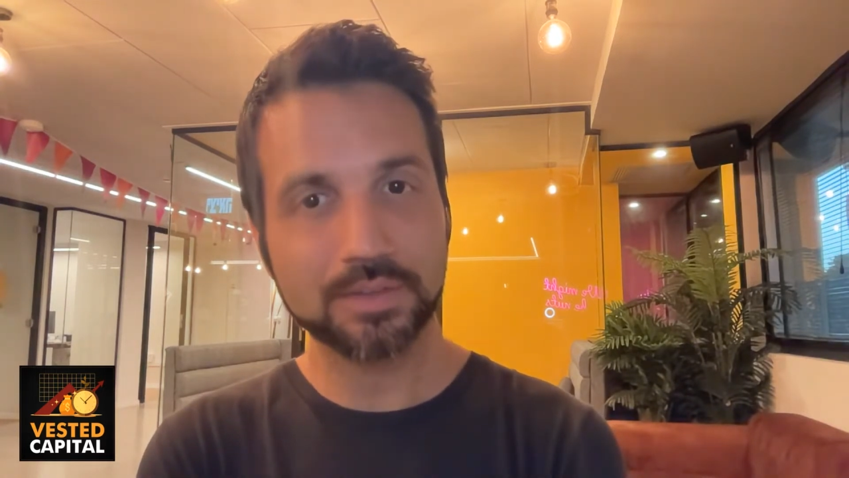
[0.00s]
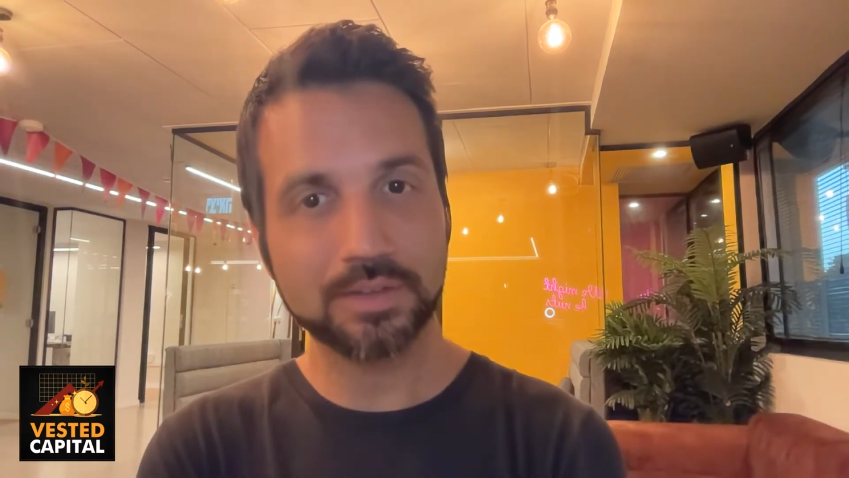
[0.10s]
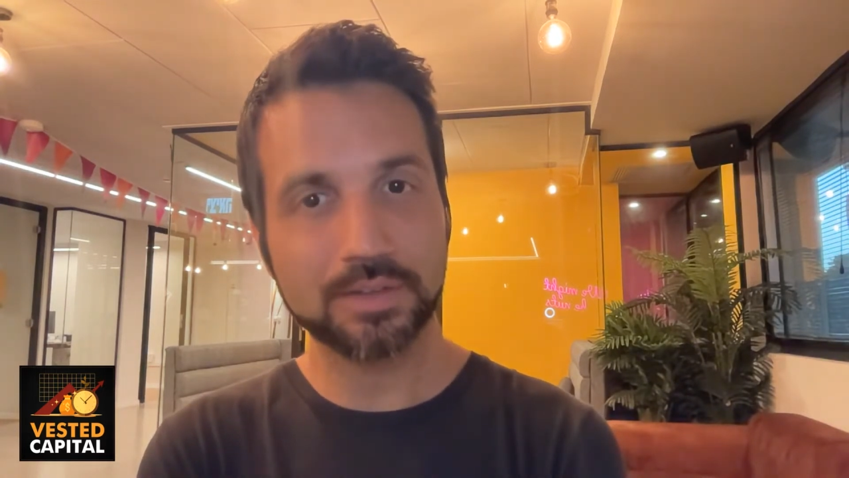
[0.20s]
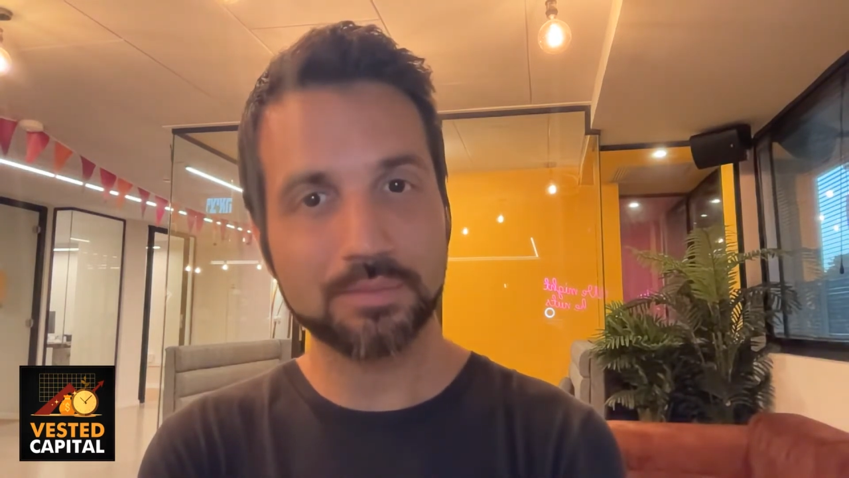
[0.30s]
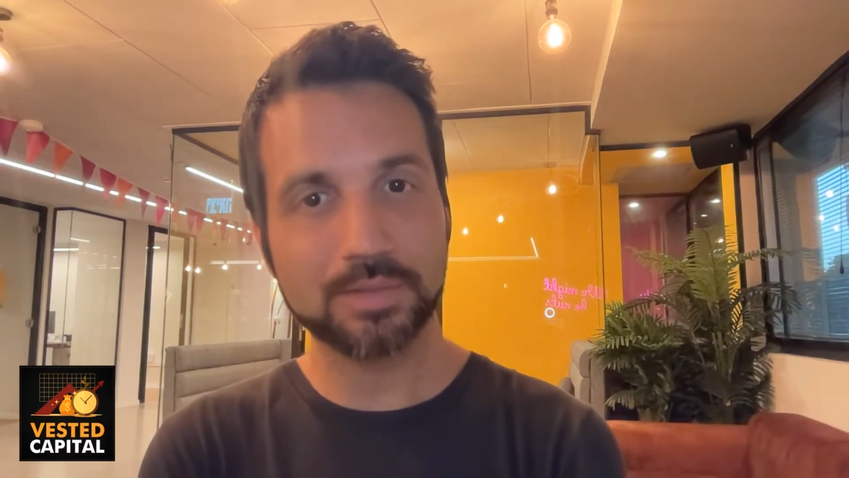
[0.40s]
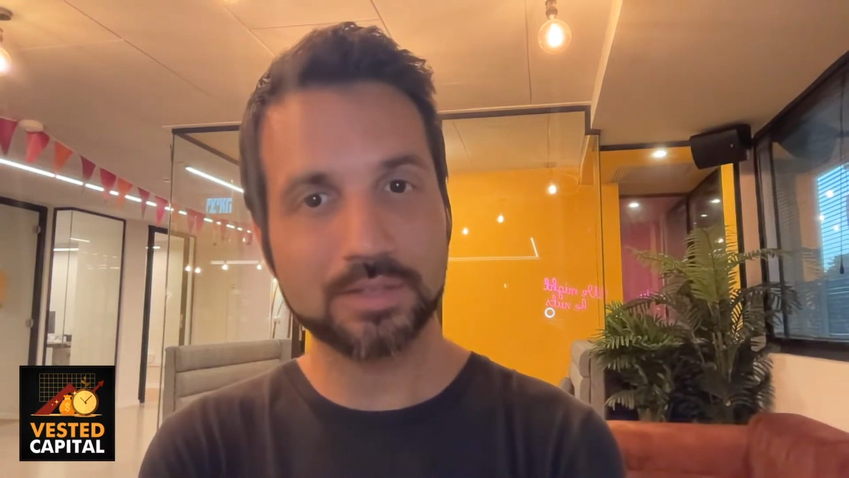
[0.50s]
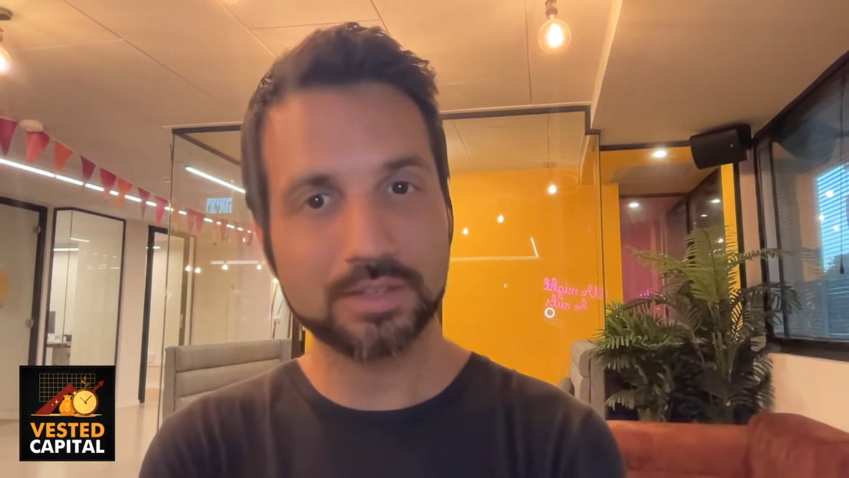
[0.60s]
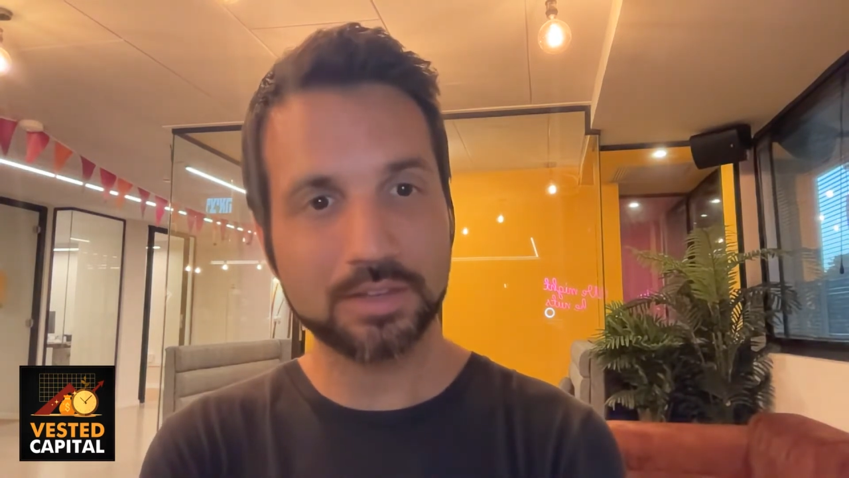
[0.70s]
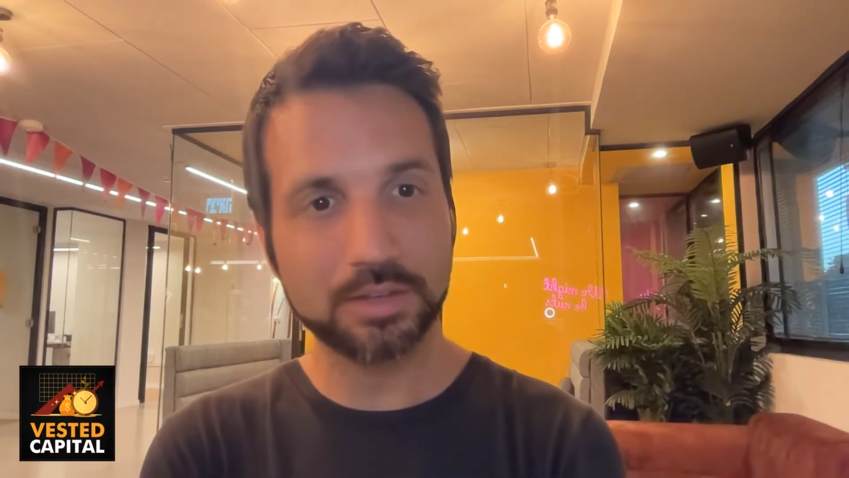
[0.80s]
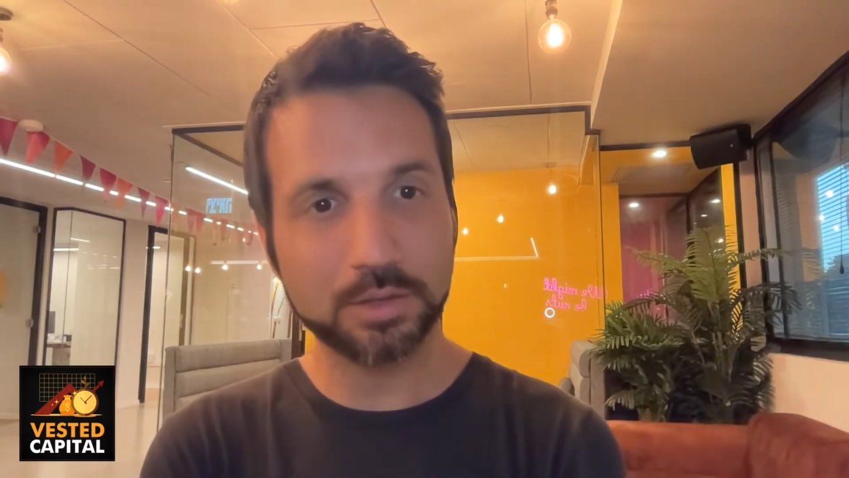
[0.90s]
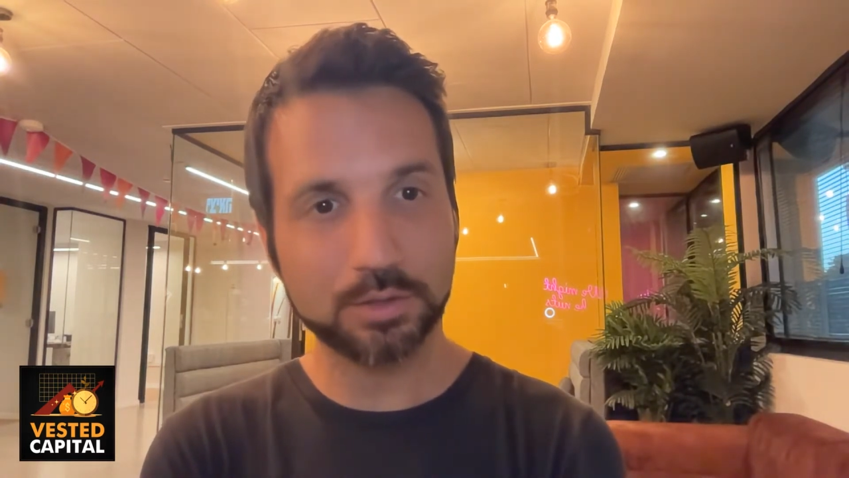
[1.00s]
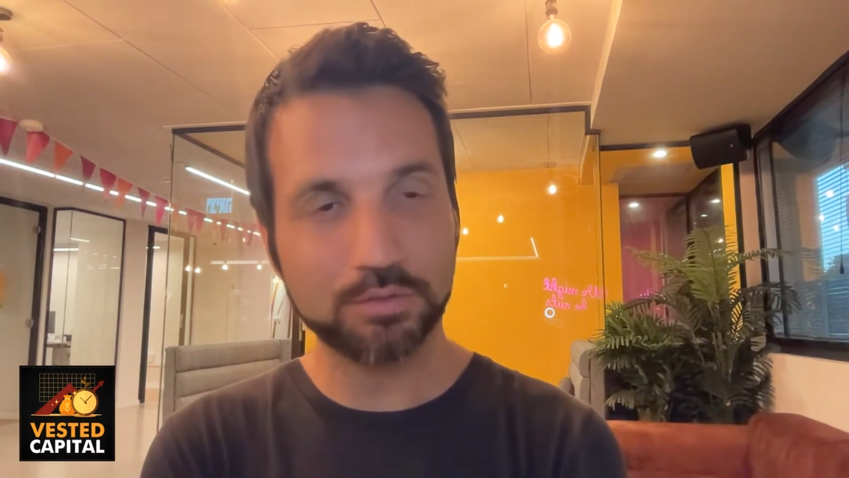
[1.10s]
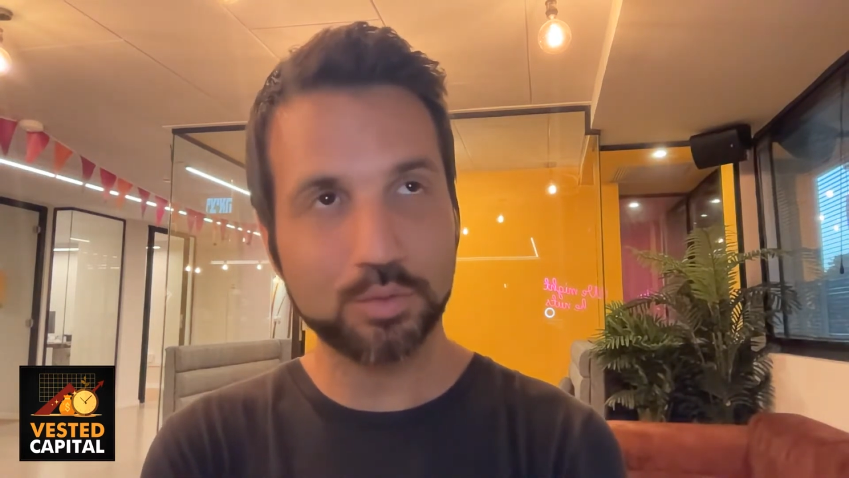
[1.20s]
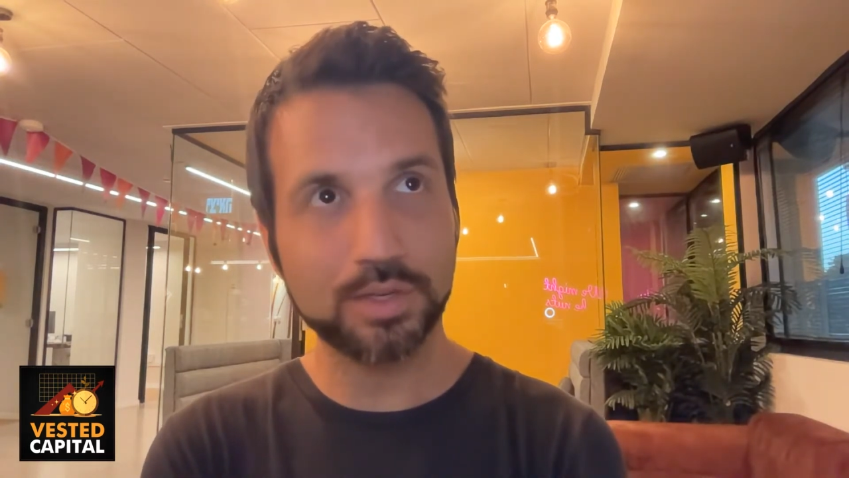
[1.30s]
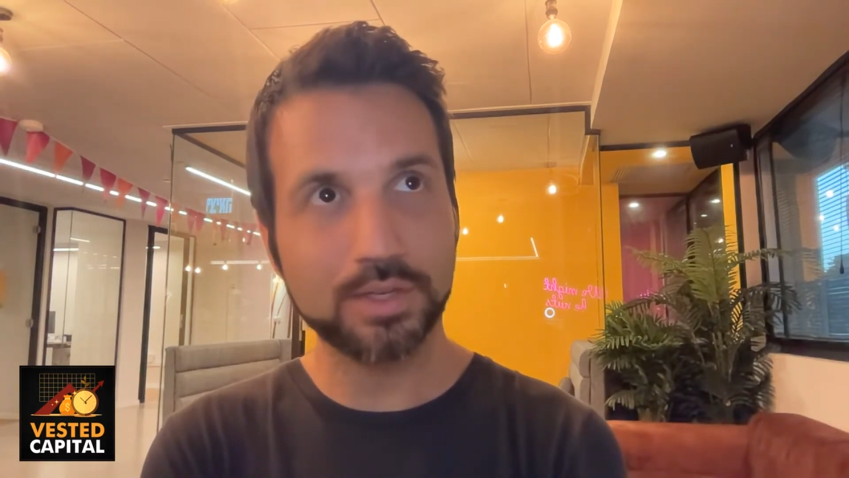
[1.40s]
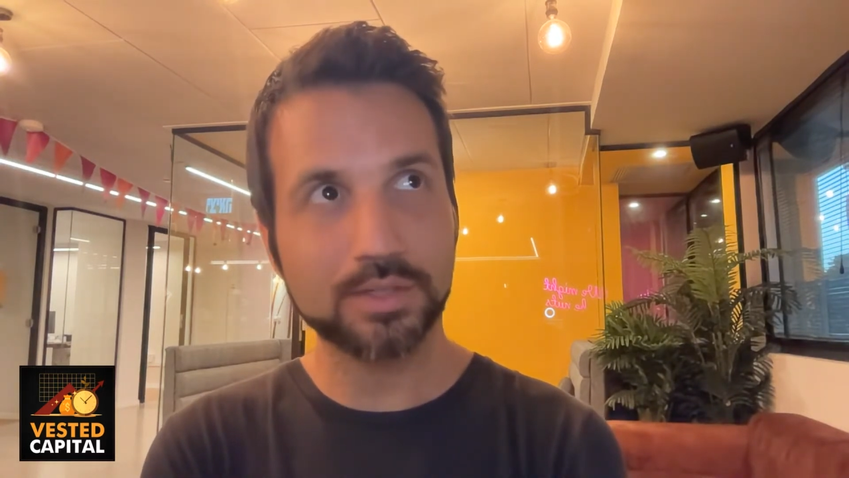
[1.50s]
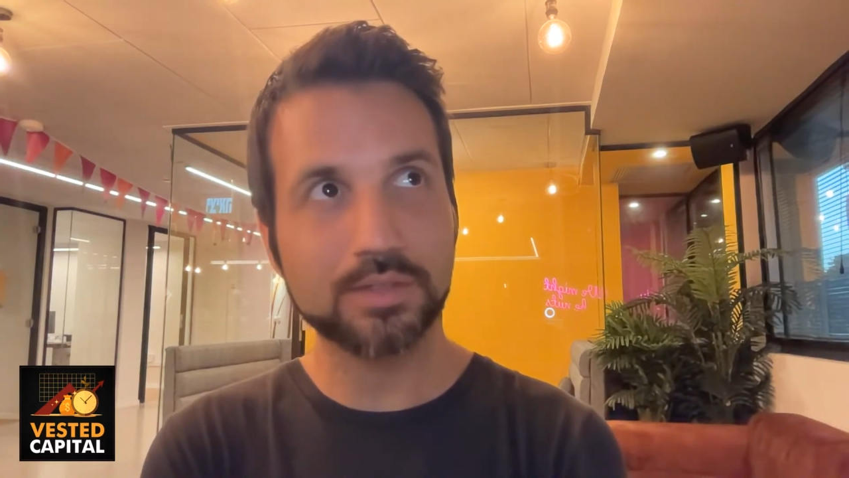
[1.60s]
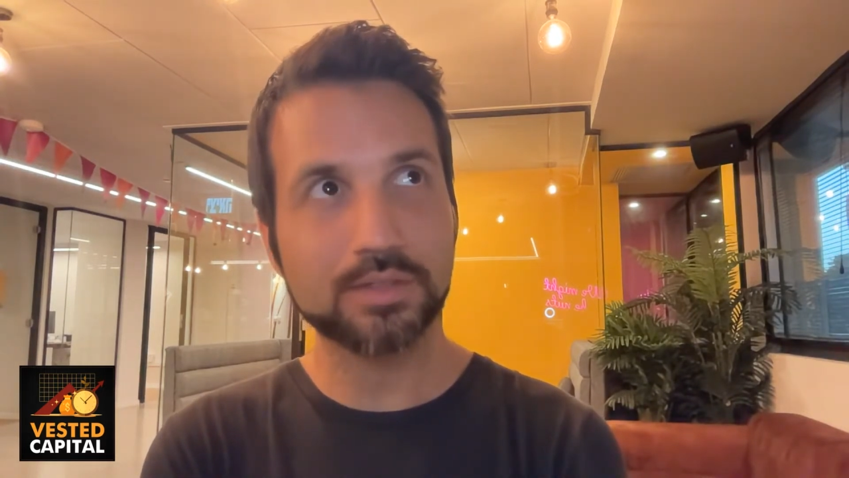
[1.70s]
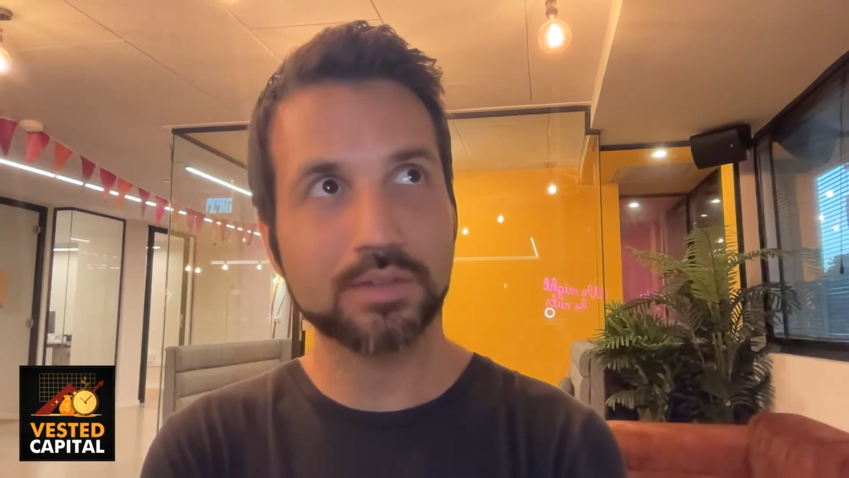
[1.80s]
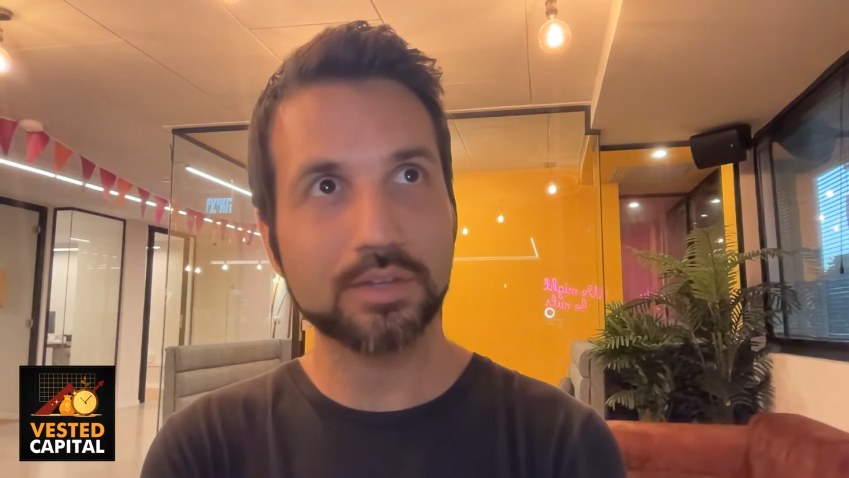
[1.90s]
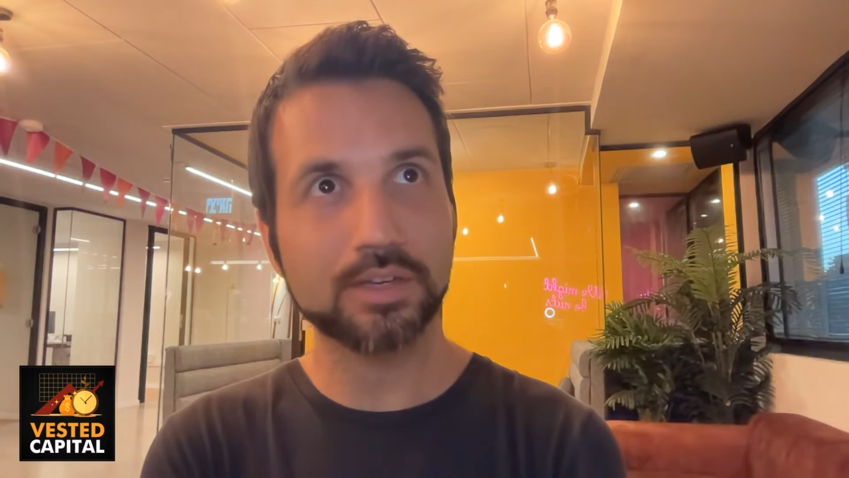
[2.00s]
the CEO of Wix,